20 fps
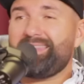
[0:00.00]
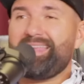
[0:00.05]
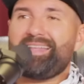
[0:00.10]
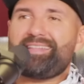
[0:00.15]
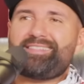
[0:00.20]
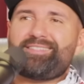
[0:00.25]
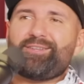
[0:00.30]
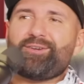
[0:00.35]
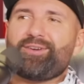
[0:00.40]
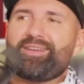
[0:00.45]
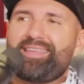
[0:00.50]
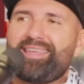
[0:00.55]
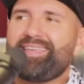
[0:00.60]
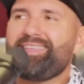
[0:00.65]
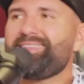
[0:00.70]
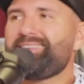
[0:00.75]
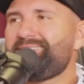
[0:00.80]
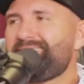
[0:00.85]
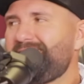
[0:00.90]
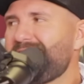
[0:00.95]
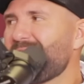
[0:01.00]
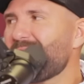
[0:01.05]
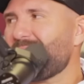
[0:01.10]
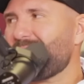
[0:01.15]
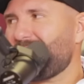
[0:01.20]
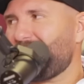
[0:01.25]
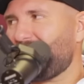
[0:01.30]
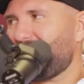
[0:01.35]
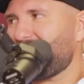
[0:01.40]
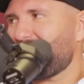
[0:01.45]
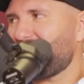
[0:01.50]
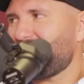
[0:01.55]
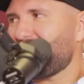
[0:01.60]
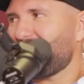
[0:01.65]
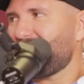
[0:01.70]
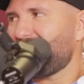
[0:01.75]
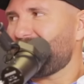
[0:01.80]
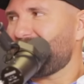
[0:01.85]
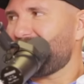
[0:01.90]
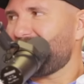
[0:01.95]
that's their Achilles heel though.
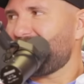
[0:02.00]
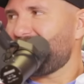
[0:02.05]
Yeah, but the